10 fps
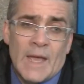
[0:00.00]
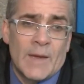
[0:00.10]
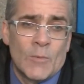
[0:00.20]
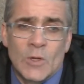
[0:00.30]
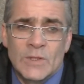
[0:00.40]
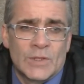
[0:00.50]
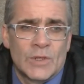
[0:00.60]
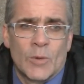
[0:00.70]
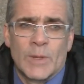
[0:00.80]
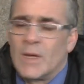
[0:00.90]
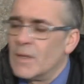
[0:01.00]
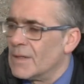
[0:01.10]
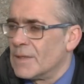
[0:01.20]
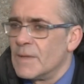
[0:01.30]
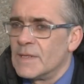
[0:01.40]
Yeah, it was, you know, but
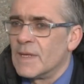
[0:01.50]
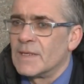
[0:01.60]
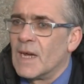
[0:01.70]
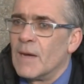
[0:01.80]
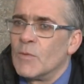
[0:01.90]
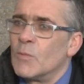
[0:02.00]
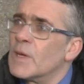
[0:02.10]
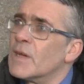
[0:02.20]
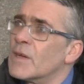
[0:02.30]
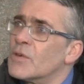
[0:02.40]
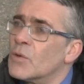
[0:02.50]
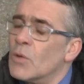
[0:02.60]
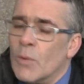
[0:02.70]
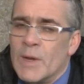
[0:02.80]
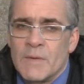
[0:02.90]
listen, these things happen. Nobody can
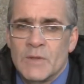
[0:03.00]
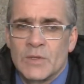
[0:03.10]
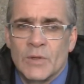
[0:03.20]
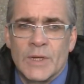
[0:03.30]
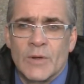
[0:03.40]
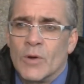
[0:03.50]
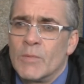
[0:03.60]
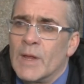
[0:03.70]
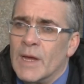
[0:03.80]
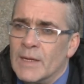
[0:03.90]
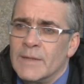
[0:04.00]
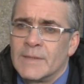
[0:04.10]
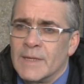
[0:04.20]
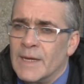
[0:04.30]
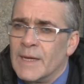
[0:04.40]
control the wind. We just got to go on with
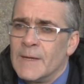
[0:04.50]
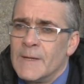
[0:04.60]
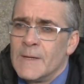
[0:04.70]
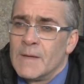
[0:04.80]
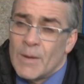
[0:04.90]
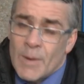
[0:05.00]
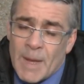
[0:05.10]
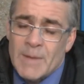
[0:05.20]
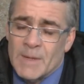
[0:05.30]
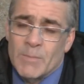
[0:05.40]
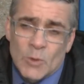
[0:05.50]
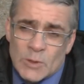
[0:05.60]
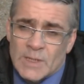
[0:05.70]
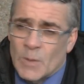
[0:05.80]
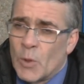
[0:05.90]
that. My
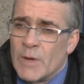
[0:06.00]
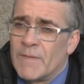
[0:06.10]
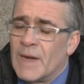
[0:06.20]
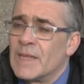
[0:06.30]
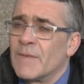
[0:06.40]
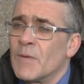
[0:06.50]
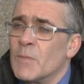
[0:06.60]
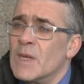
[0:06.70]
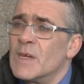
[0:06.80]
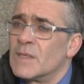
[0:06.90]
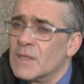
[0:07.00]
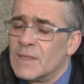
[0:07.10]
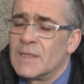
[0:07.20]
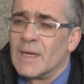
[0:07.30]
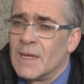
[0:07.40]
most disappointing factor for me is
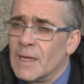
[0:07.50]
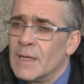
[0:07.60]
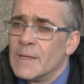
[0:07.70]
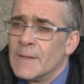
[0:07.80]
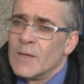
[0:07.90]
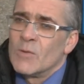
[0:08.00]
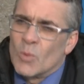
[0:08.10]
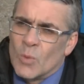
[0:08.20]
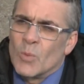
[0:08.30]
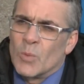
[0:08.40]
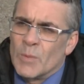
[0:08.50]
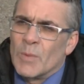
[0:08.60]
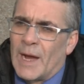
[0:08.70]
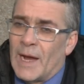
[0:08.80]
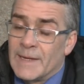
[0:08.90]
that
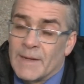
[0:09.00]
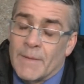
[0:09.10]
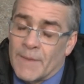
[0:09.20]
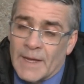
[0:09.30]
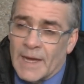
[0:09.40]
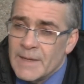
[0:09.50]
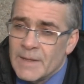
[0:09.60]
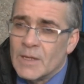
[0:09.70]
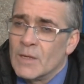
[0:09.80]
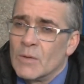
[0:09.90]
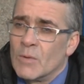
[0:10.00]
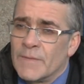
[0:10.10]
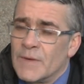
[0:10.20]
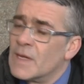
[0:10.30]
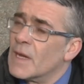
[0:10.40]
I didn't think either
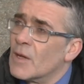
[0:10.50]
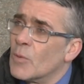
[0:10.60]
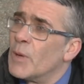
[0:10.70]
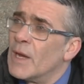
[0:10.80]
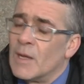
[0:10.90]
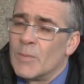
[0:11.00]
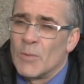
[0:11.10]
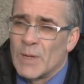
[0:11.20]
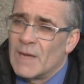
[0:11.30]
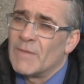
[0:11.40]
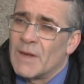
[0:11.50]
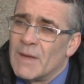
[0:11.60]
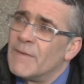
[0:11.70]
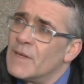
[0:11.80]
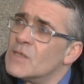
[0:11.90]
were free kick or penalty, but we gave the
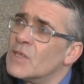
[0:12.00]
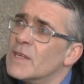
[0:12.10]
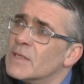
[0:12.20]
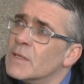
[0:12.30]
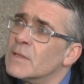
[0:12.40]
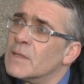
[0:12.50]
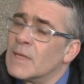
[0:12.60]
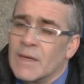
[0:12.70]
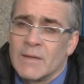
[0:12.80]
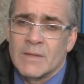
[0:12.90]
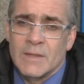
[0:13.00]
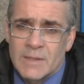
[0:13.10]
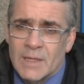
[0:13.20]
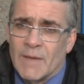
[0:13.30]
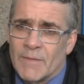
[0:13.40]
referee a chance to
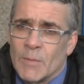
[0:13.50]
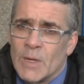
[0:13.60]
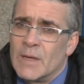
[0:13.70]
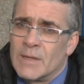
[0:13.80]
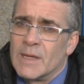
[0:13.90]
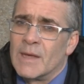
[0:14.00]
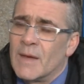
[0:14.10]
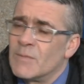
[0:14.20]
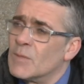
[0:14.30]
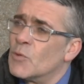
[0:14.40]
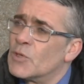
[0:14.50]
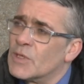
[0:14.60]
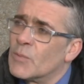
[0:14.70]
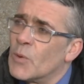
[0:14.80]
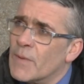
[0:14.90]
give them, and that was the most
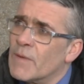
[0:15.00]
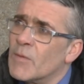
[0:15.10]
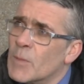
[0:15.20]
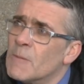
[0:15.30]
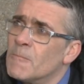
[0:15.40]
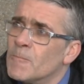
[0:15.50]
disappointing thing for me.